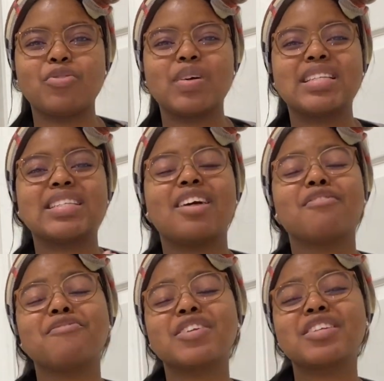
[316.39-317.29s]
You are
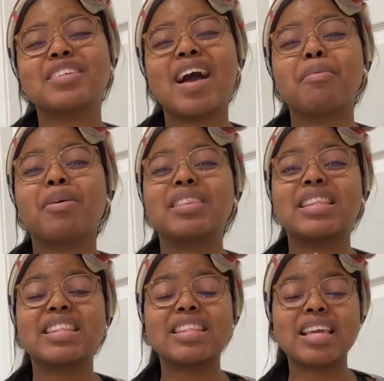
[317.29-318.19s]
selfish about the
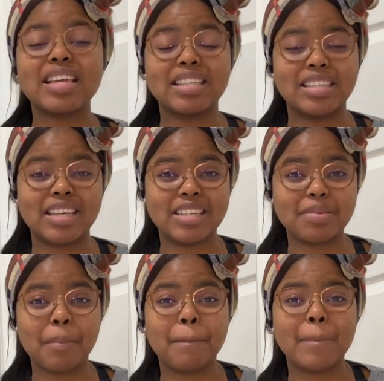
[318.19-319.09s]
things that
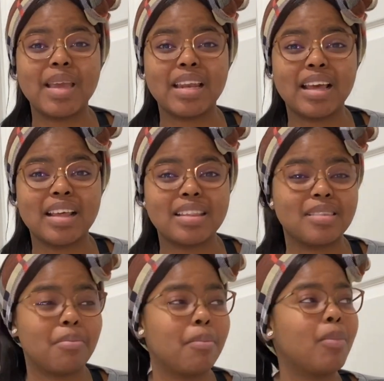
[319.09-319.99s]
mean the
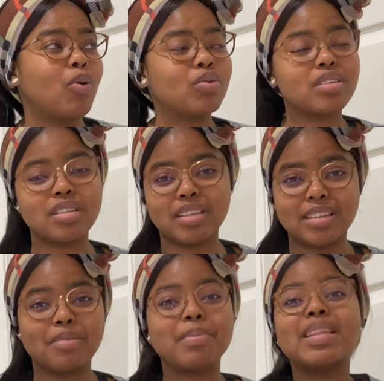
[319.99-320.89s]
most,
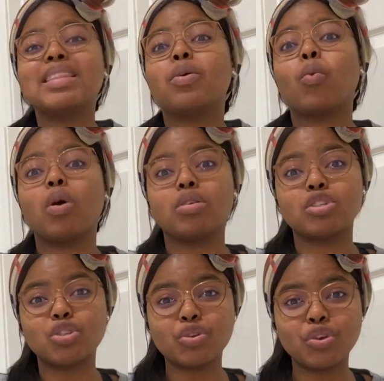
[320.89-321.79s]
mean the world
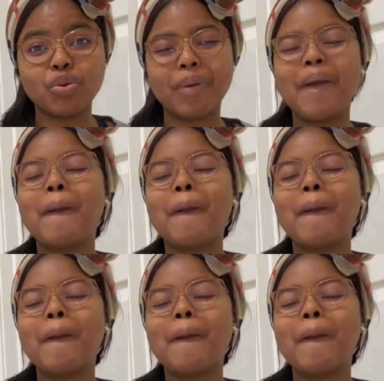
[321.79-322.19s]
to you.